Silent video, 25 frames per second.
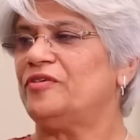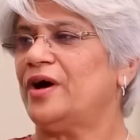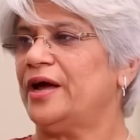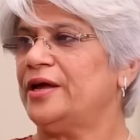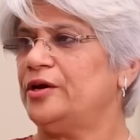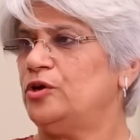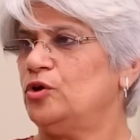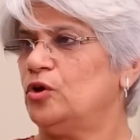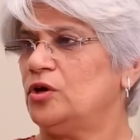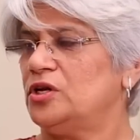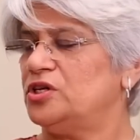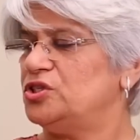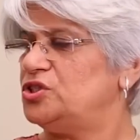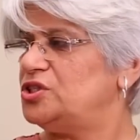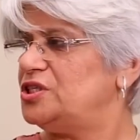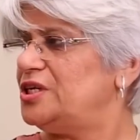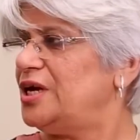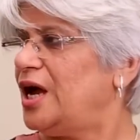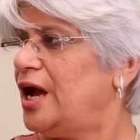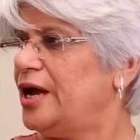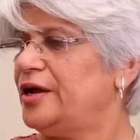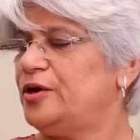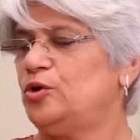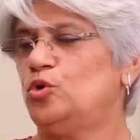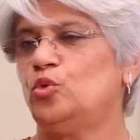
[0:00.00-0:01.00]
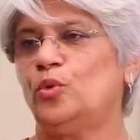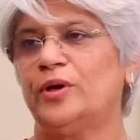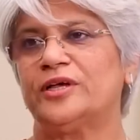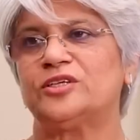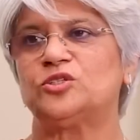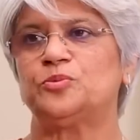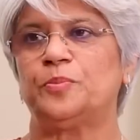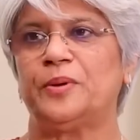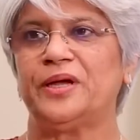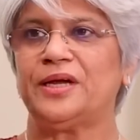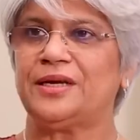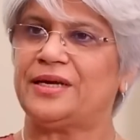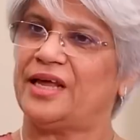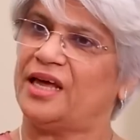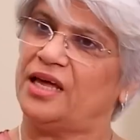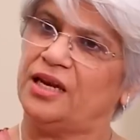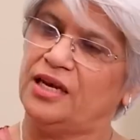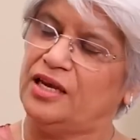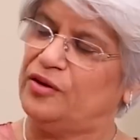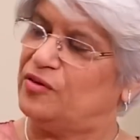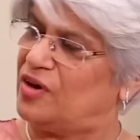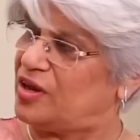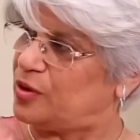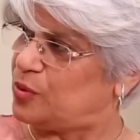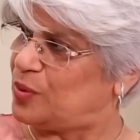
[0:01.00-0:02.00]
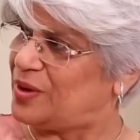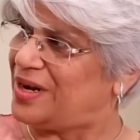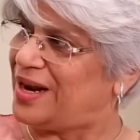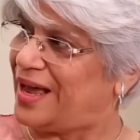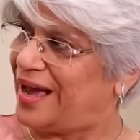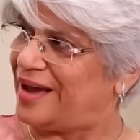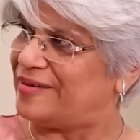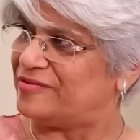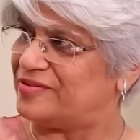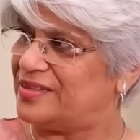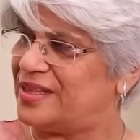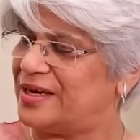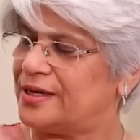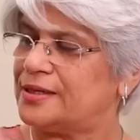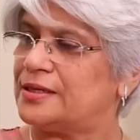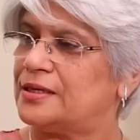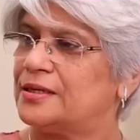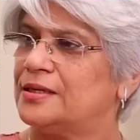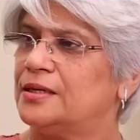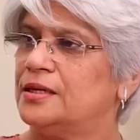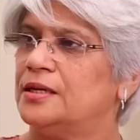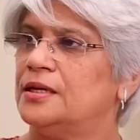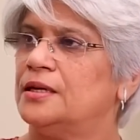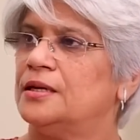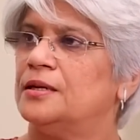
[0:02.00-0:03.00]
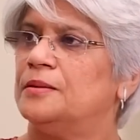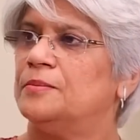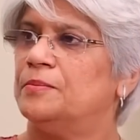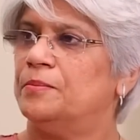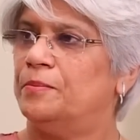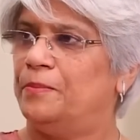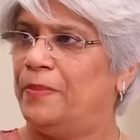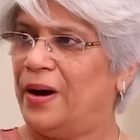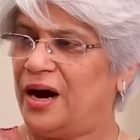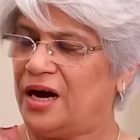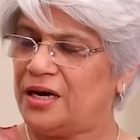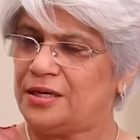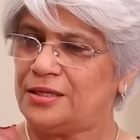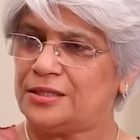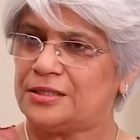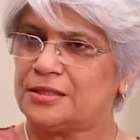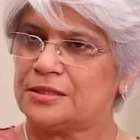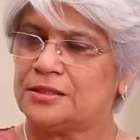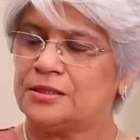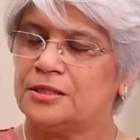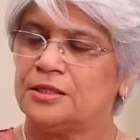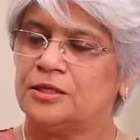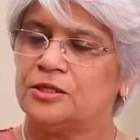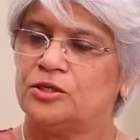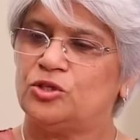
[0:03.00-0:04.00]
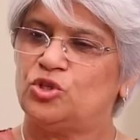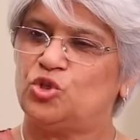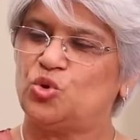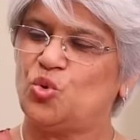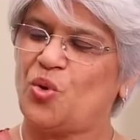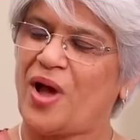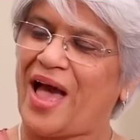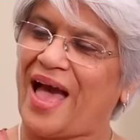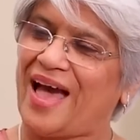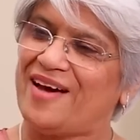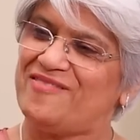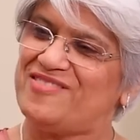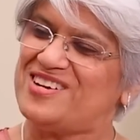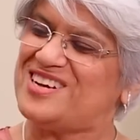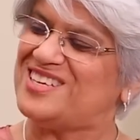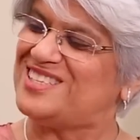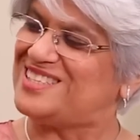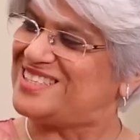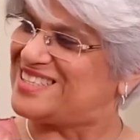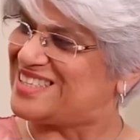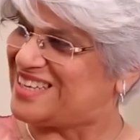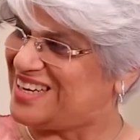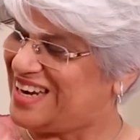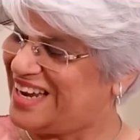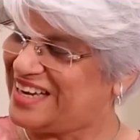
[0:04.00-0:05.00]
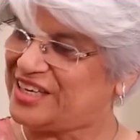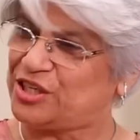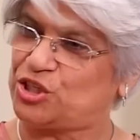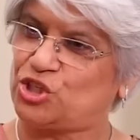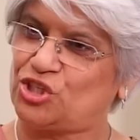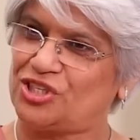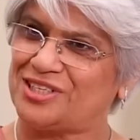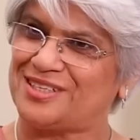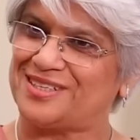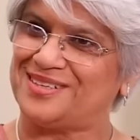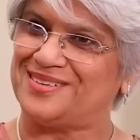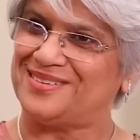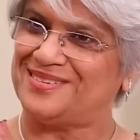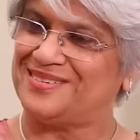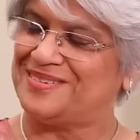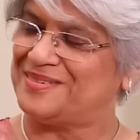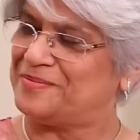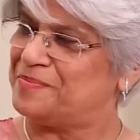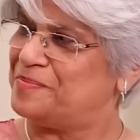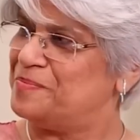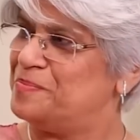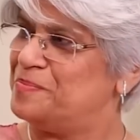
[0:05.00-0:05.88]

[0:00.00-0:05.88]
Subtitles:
of ideology. I do expect anyone will have that. But to have a selection